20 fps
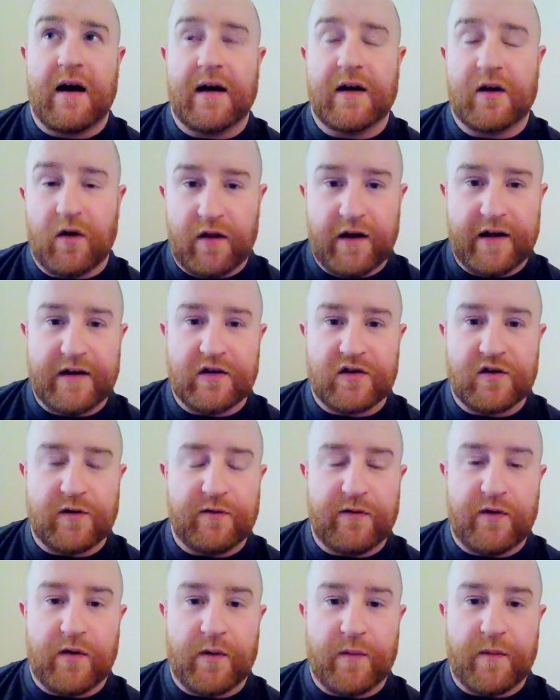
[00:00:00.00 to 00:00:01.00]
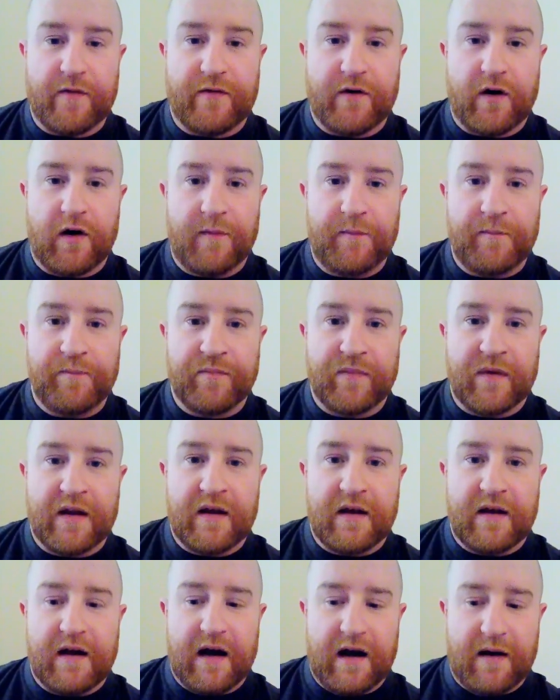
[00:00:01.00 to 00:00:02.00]
I got the additional phone number form,
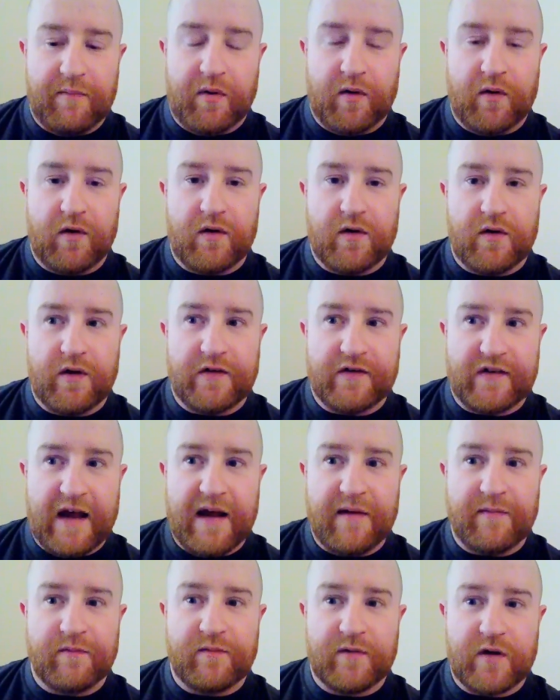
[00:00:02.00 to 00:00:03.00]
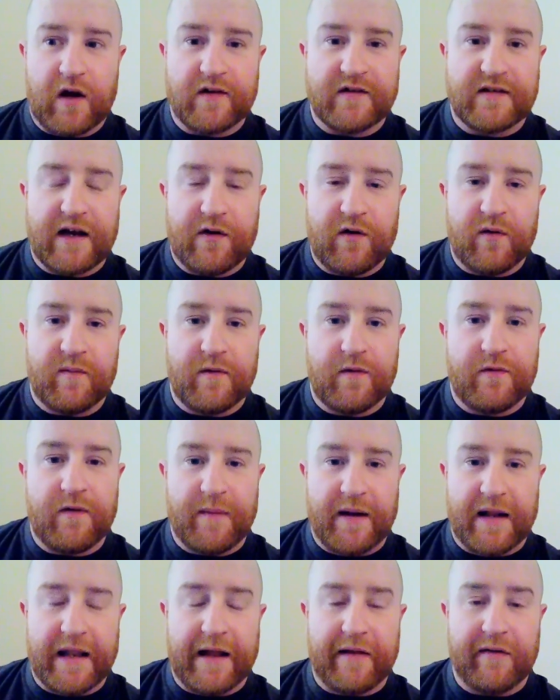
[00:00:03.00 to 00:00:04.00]
I put the same contact number
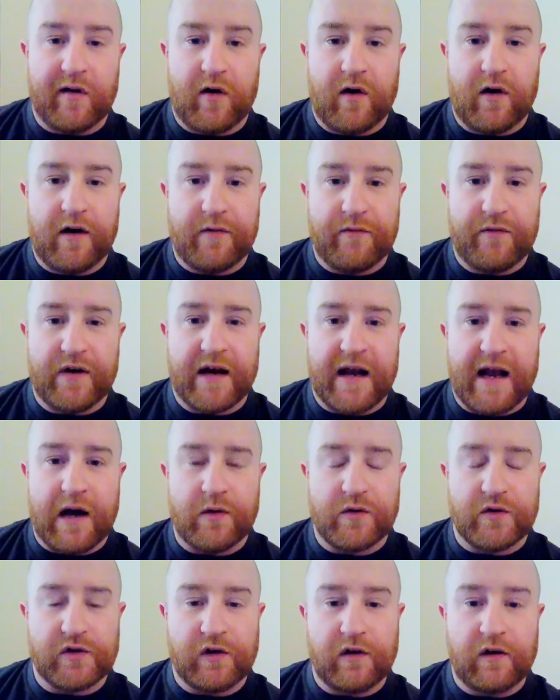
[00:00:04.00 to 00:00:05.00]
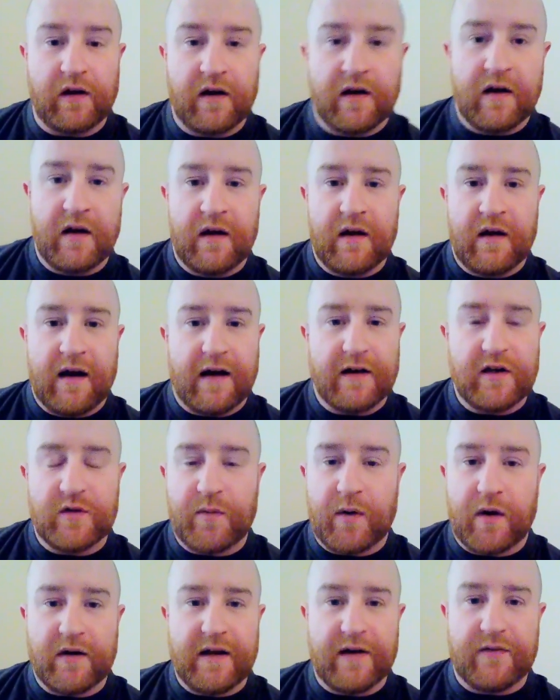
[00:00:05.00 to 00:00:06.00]
for my landlord and for the council, I
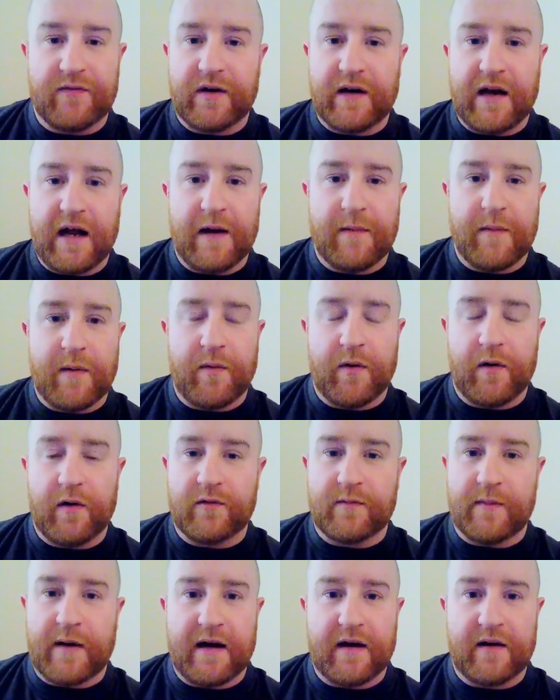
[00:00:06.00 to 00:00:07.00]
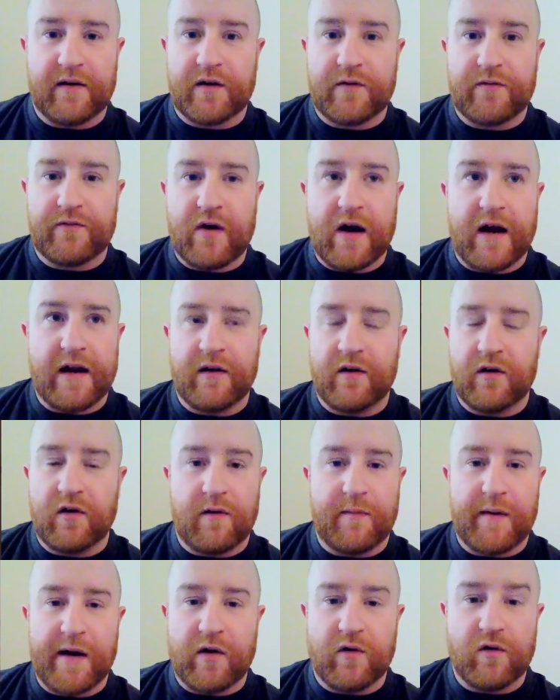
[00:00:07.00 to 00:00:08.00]
just put a different name, I put it was my friend
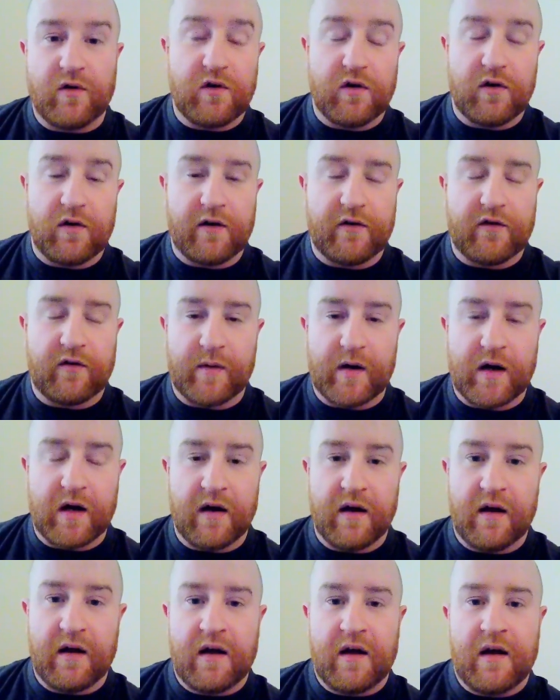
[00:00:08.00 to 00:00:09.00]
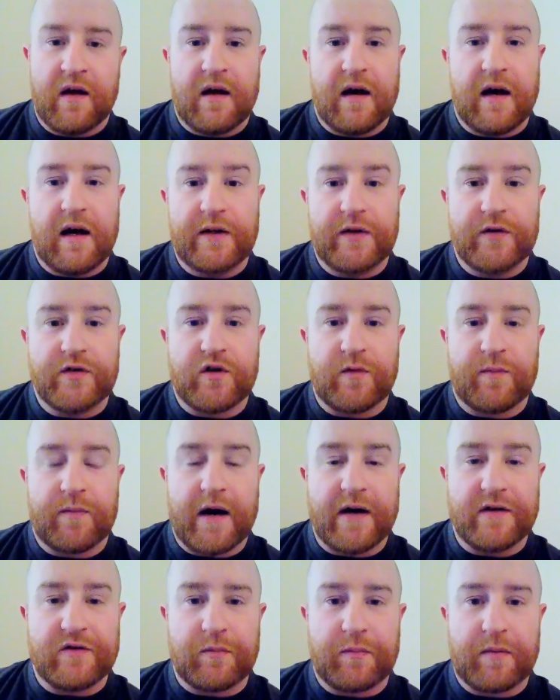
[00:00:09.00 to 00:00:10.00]
or my uncle or something, and
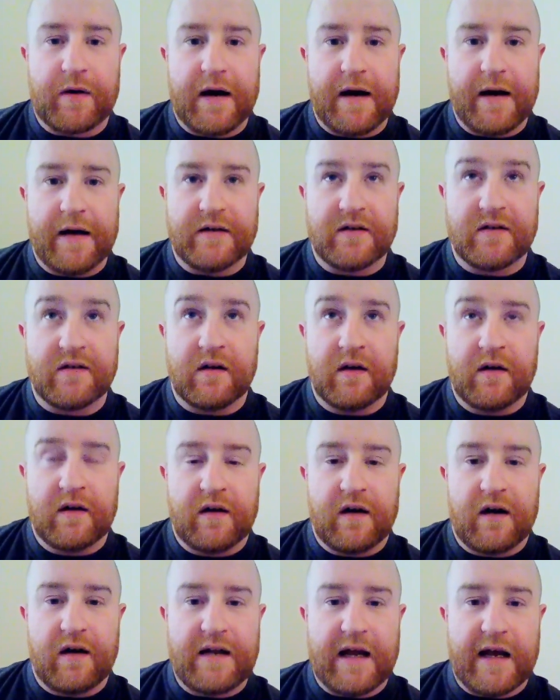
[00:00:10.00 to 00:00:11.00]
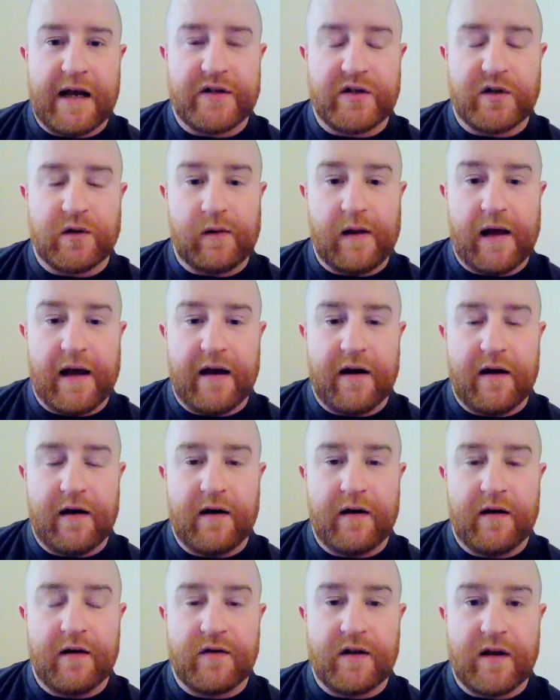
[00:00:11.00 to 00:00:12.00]
surprise, surprise, a day or two
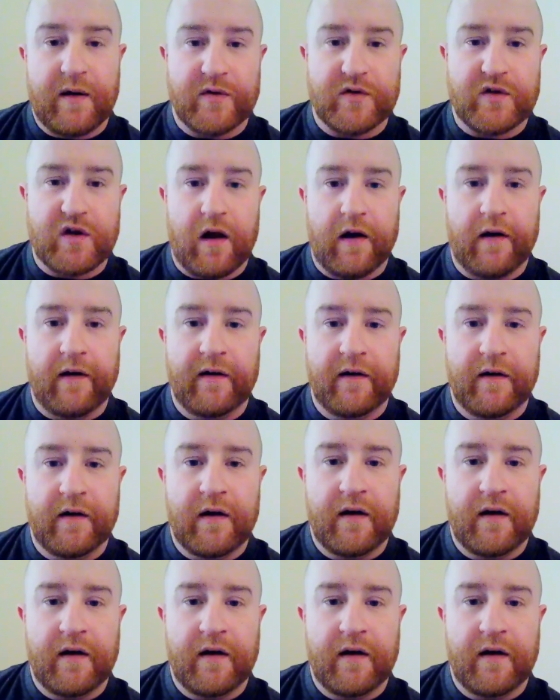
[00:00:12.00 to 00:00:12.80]
later, they was on.